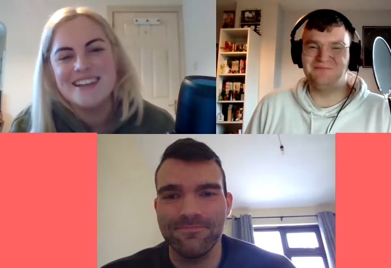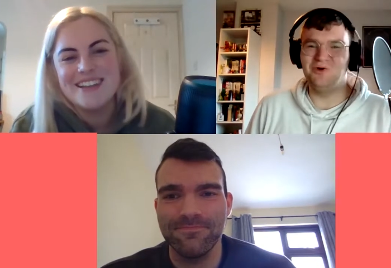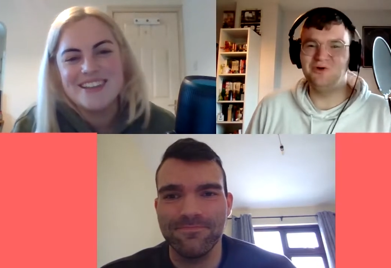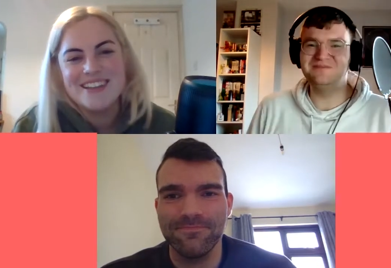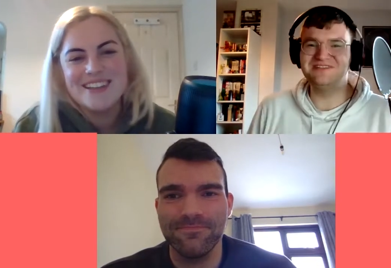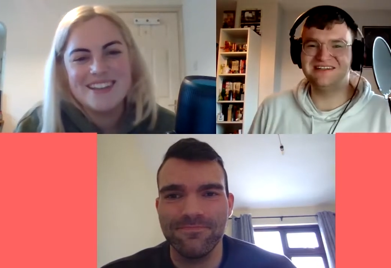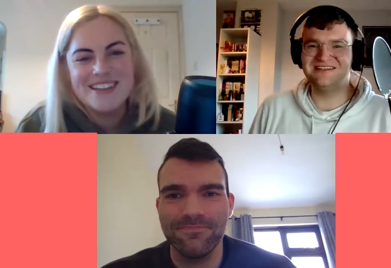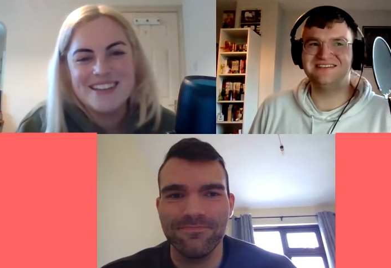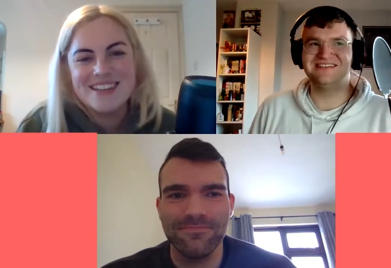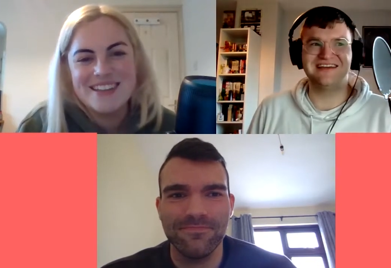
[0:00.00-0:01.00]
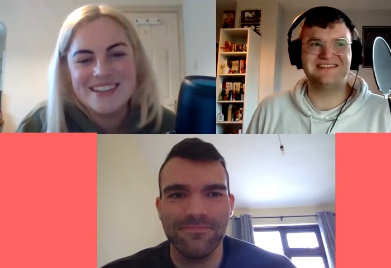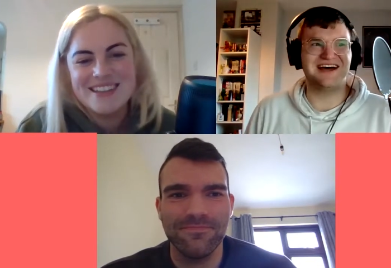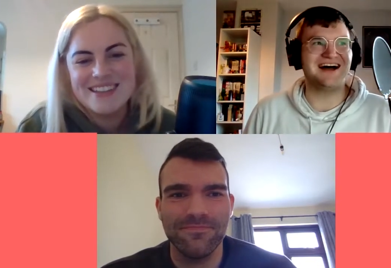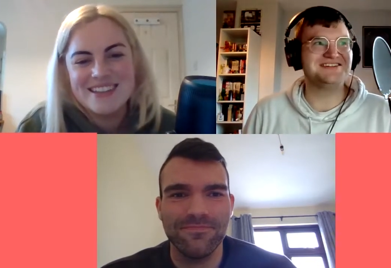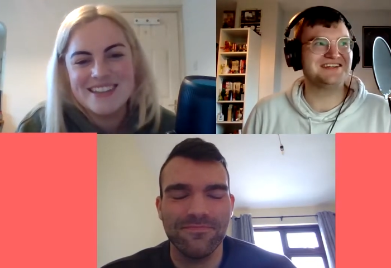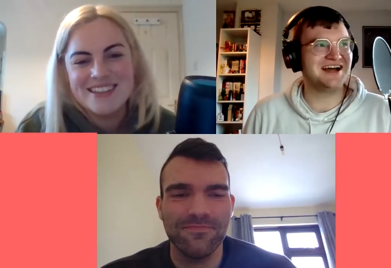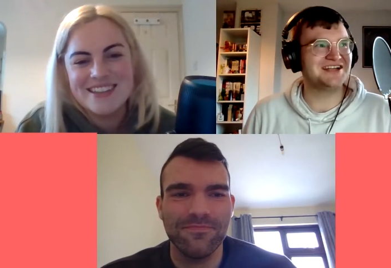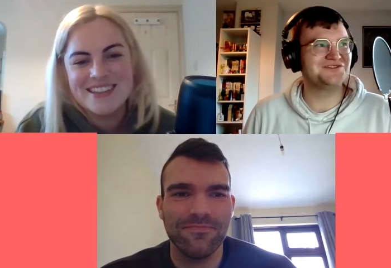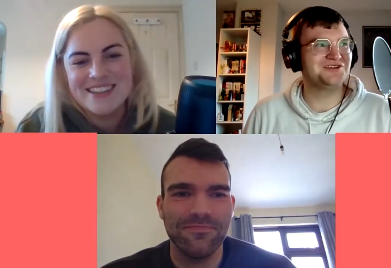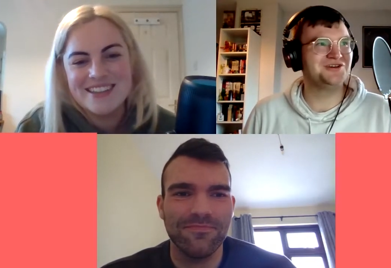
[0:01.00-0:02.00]
Speaker 1: Mohim says actually
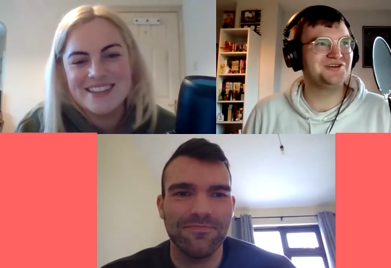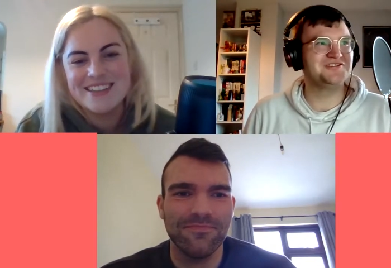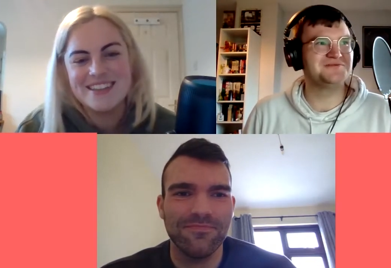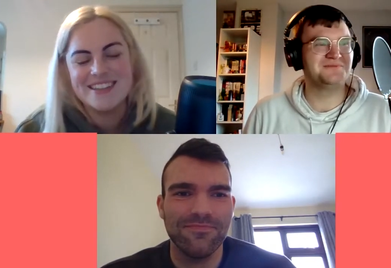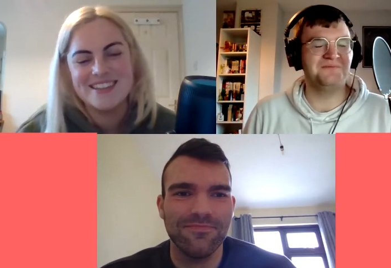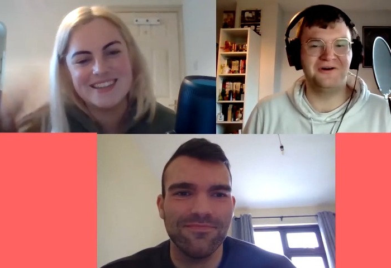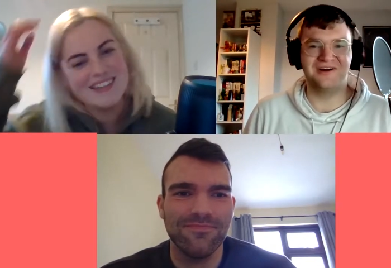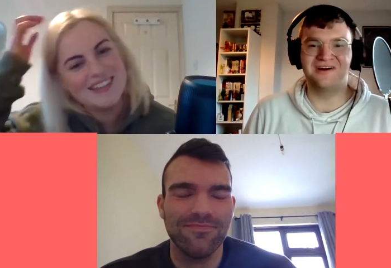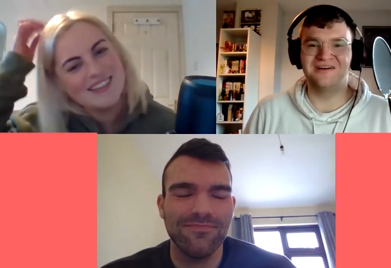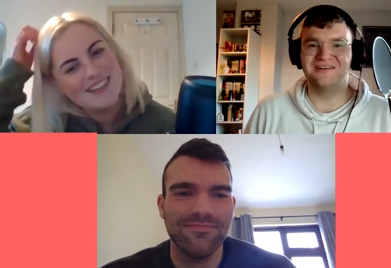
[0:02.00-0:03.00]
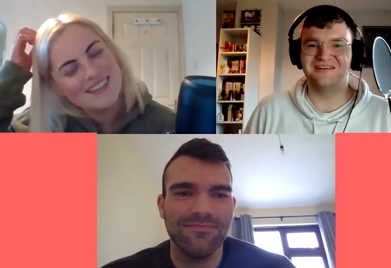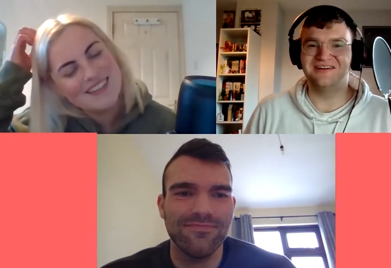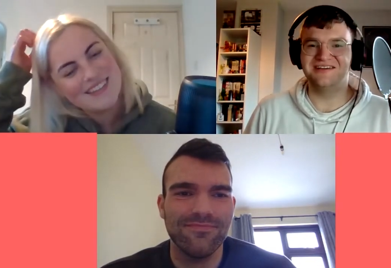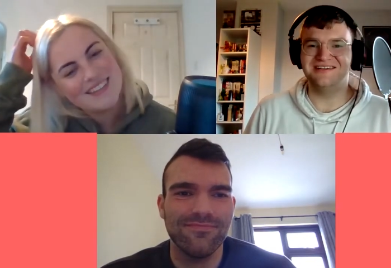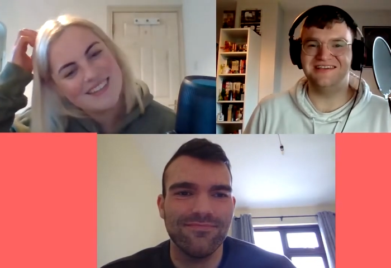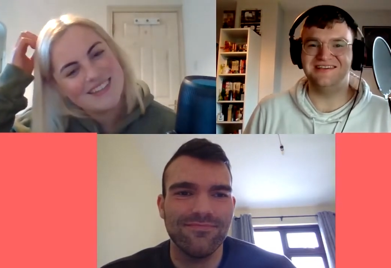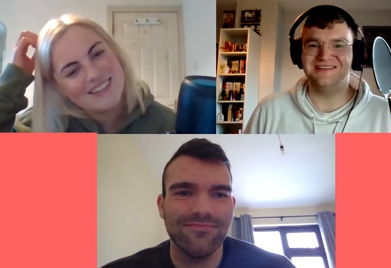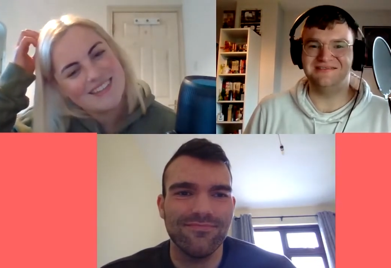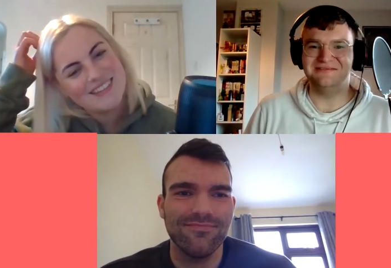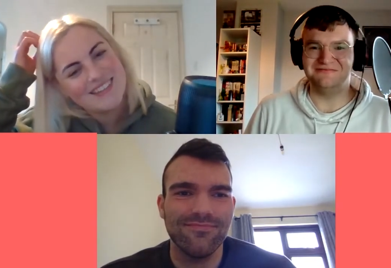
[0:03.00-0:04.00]
can't be cures more
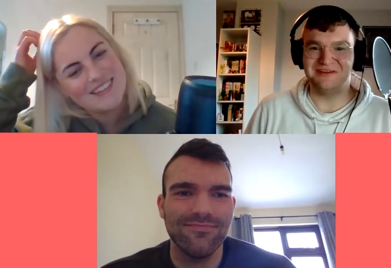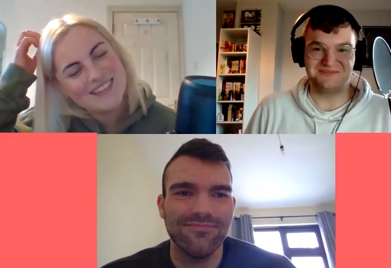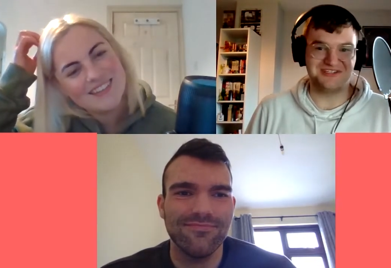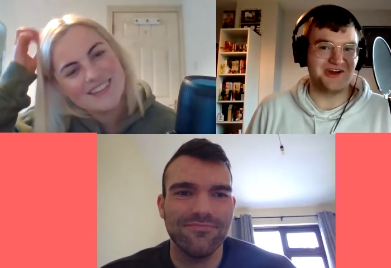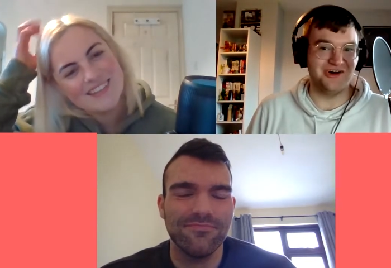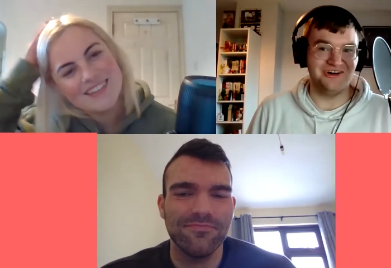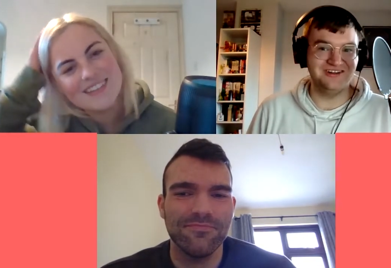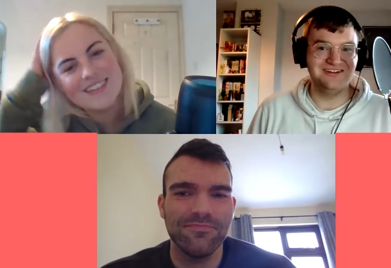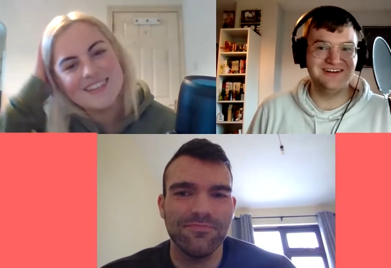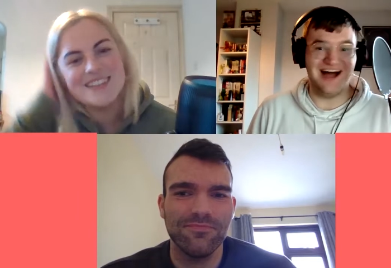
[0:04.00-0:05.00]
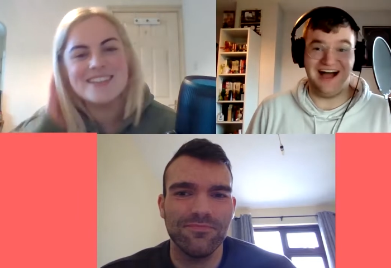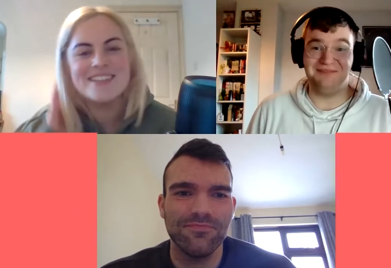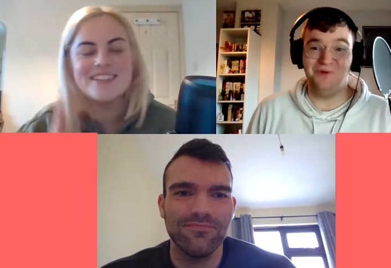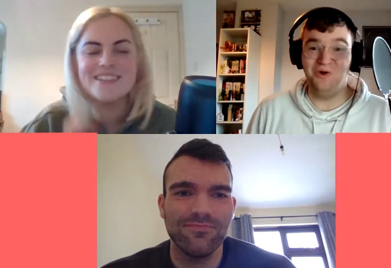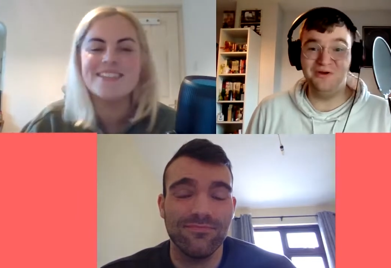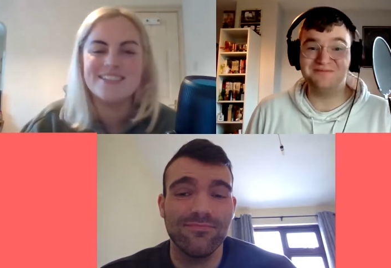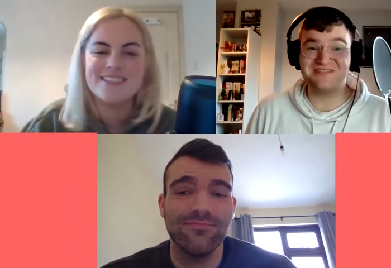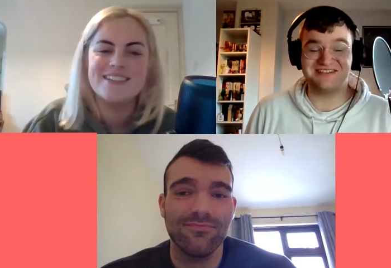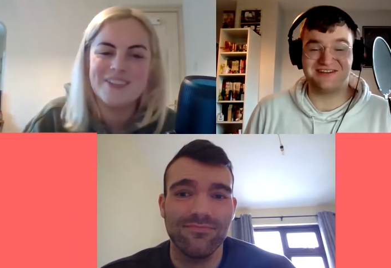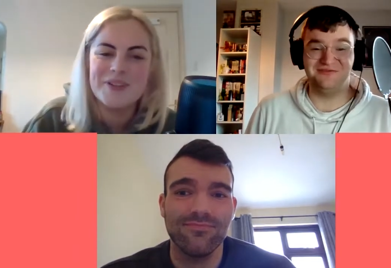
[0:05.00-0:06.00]
ni team sick all at Mohim
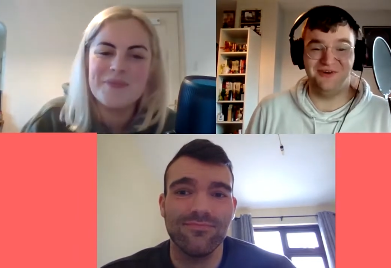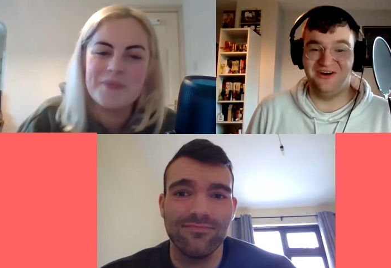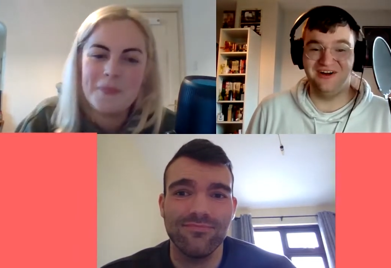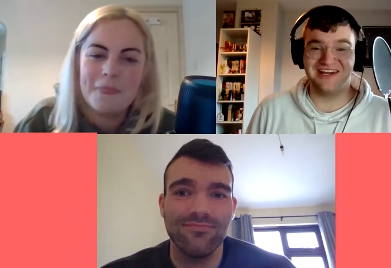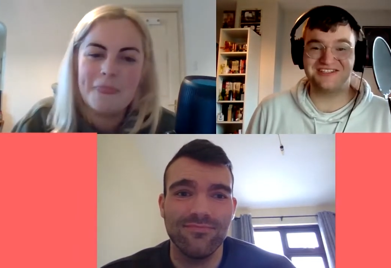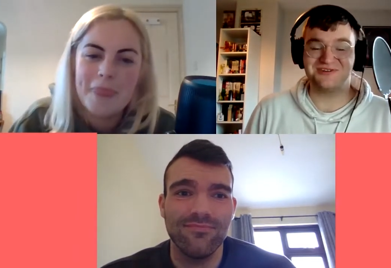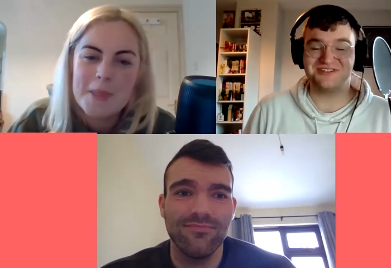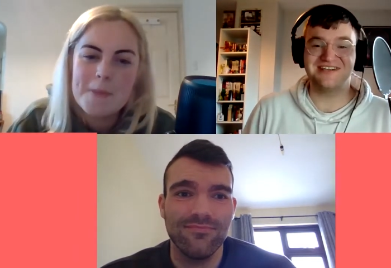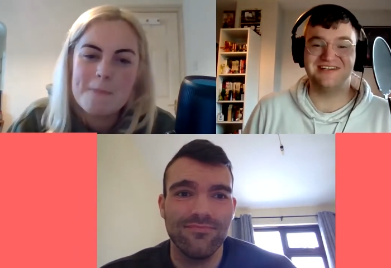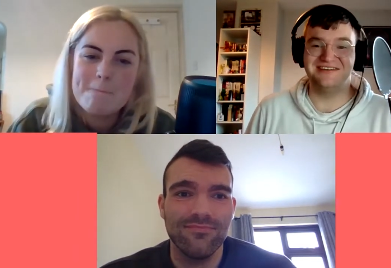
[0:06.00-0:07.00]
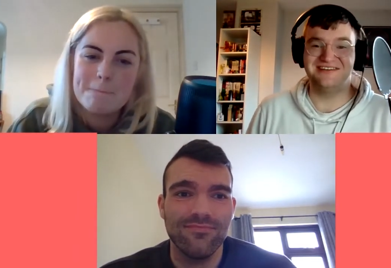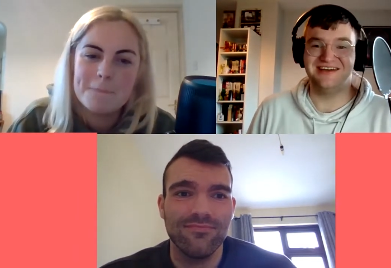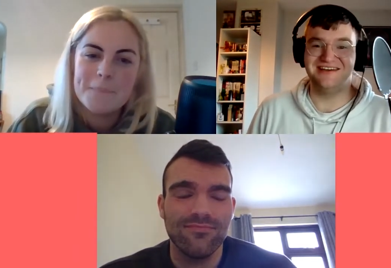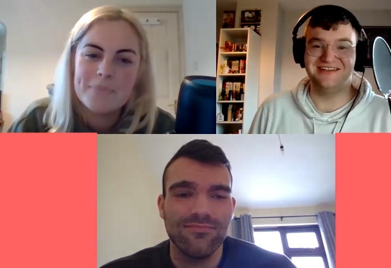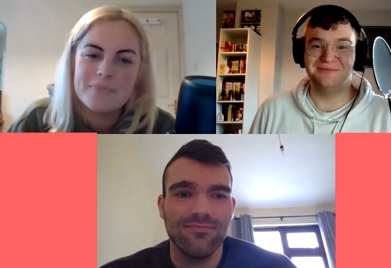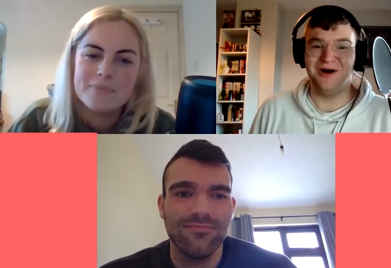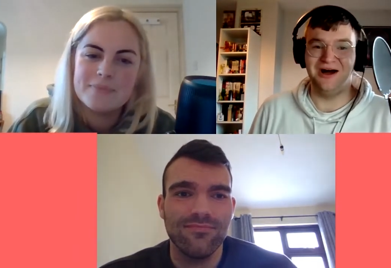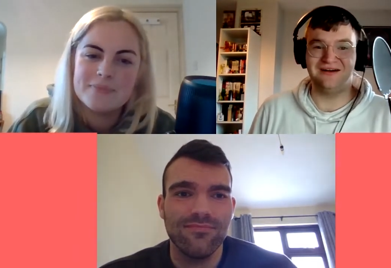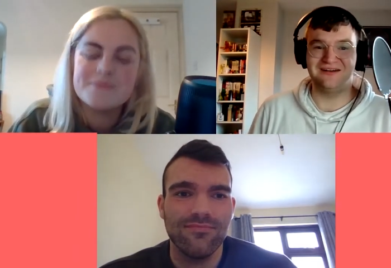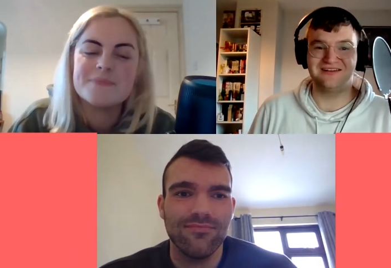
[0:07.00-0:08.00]
says gaffa like Krista in the
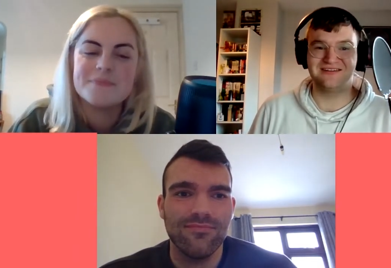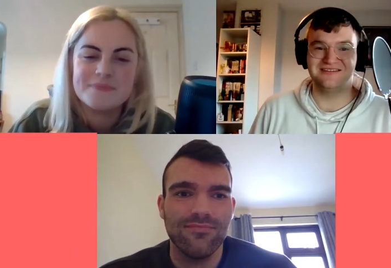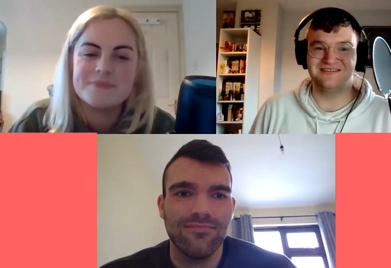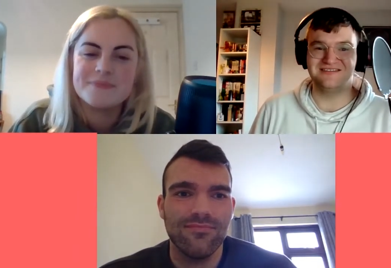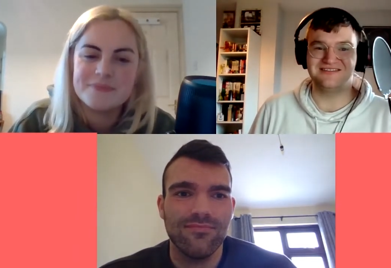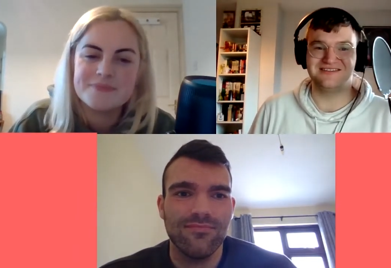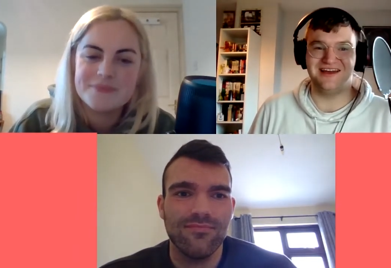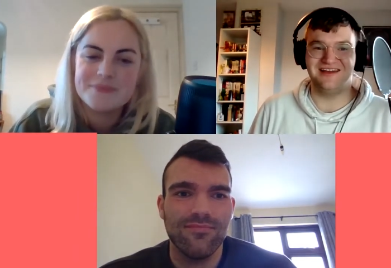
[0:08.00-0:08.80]
EMA because